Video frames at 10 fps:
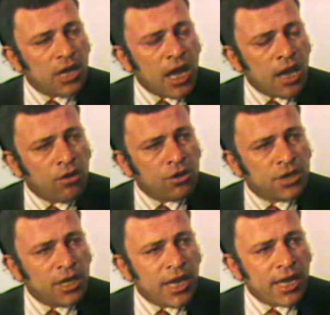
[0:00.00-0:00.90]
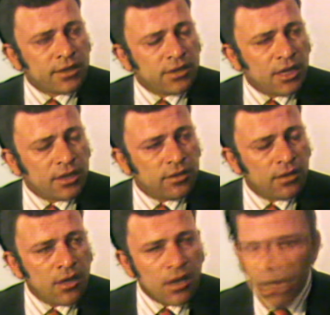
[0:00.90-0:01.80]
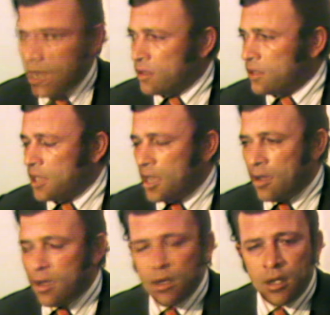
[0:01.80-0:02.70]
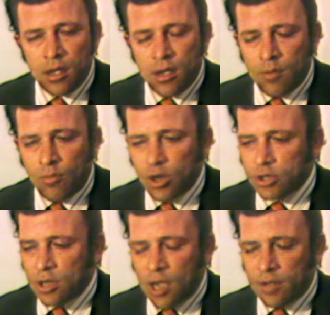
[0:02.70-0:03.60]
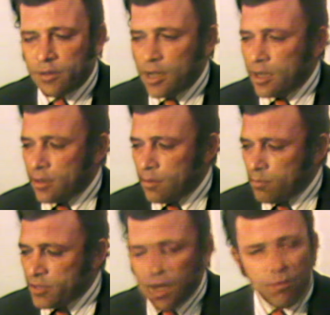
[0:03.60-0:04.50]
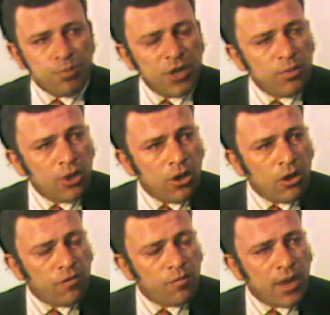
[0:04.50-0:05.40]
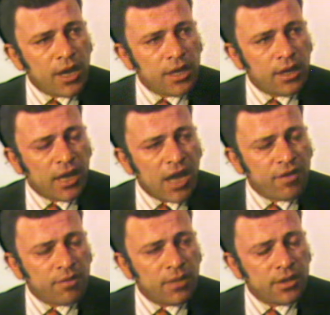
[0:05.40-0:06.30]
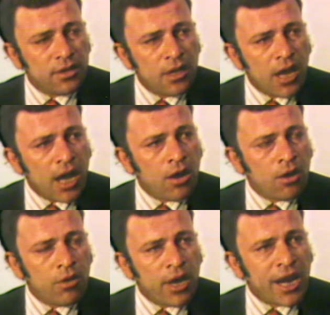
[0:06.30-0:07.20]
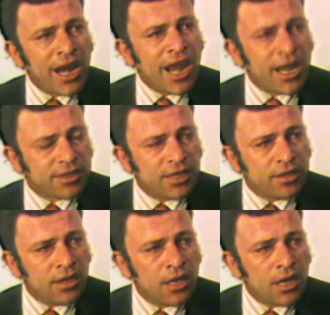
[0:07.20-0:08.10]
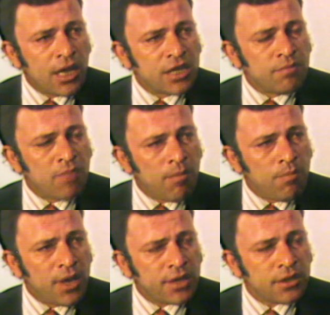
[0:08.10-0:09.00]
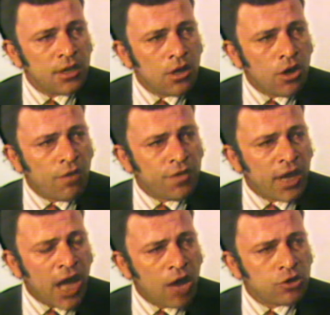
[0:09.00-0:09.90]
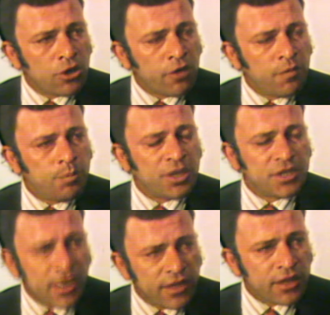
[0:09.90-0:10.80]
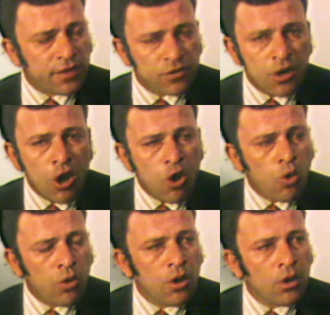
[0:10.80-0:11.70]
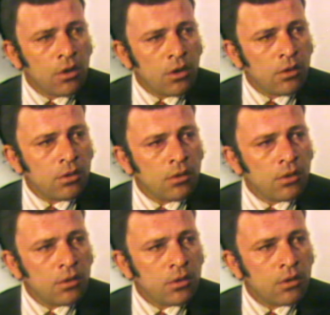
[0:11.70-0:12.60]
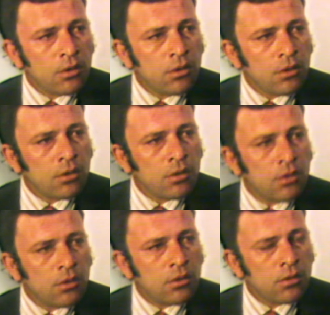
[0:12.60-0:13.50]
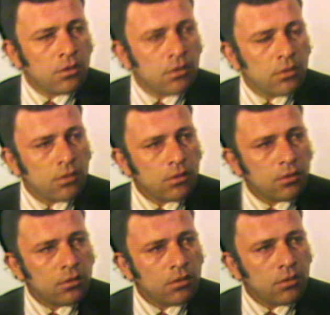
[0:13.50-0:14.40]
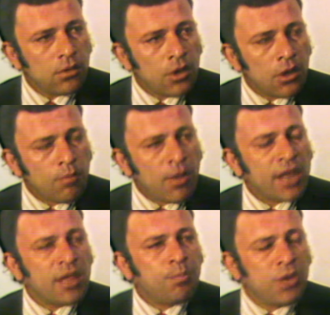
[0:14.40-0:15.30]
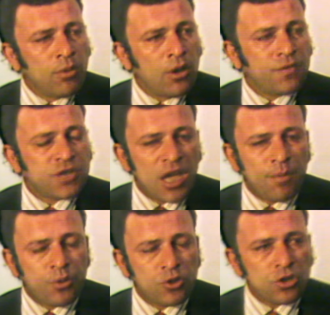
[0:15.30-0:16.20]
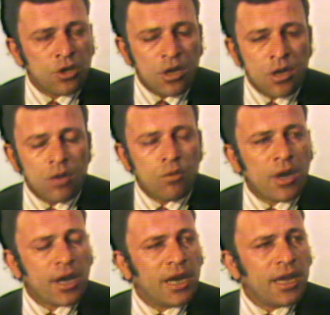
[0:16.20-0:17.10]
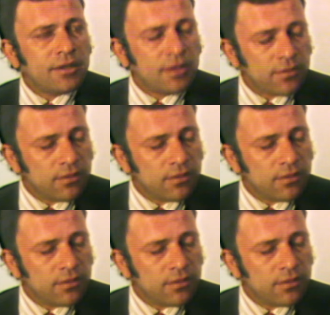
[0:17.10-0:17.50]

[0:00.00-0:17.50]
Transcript: I was elected, and the most... and the, some people of my government were elected as members of the House of Representatives. You, you, were elected by your own personal followers, but not by the people of Cyprus. By the people of Cyprus were elected.